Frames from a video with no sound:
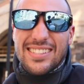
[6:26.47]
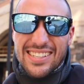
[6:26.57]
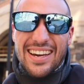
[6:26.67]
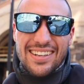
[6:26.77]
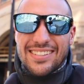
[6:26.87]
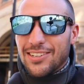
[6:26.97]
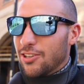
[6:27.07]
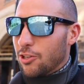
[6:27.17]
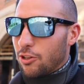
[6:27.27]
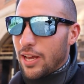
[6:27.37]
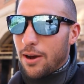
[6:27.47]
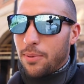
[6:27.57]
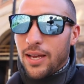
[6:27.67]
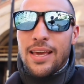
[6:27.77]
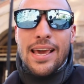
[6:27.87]
It's kind of still a little loud,
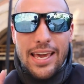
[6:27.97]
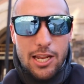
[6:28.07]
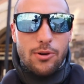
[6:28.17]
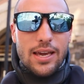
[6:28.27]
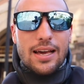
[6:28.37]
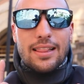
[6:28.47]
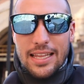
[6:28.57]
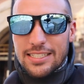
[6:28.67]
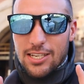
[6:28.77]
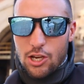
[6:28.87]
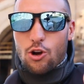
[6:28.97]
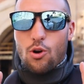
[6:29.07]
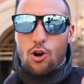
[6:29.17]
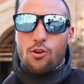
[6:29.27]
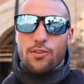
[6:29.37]
but anyway, let's go
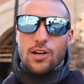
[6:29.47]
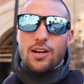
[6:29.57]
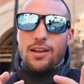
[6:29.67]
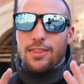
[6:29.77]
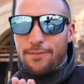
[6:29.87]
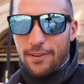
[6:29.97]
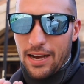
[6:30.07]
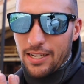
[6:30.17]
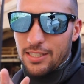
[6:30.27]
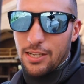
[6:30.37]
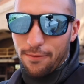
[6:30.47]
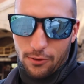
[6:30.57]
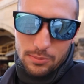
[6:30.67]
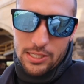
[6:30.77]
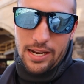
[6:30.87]
over the finds
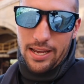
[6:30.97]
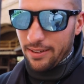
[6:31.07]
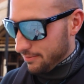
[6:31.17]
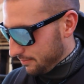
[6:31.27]
from today.